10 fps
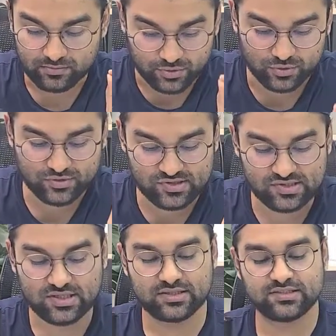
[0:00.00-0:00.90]
boot
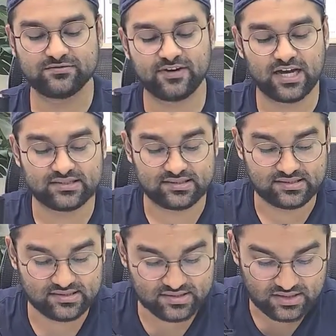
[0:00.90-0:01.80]

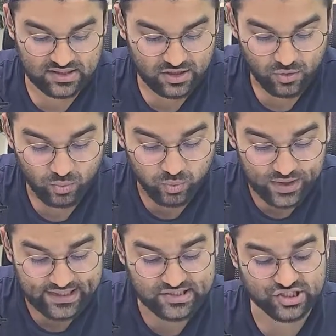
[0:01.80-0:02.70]
devices
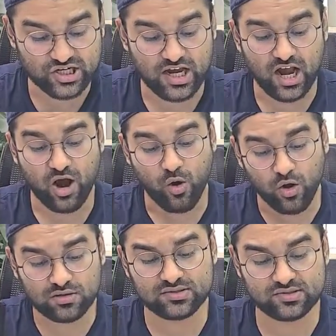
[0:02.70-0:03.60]
which
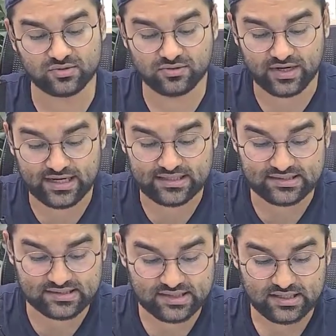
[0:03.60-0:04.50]
also
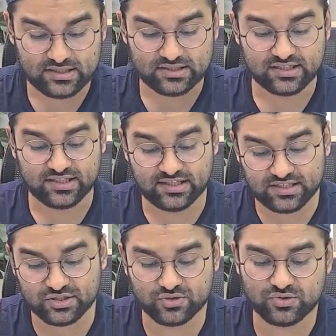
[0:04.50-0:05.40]
raised the
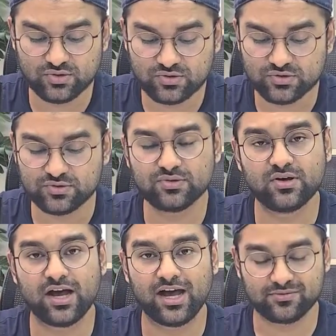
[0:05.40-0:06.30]
issue to
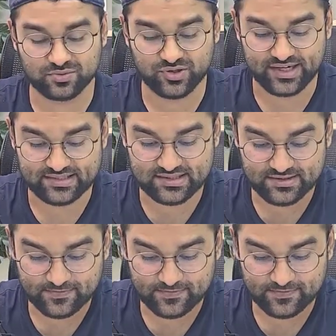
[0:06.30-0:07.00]
upgrade.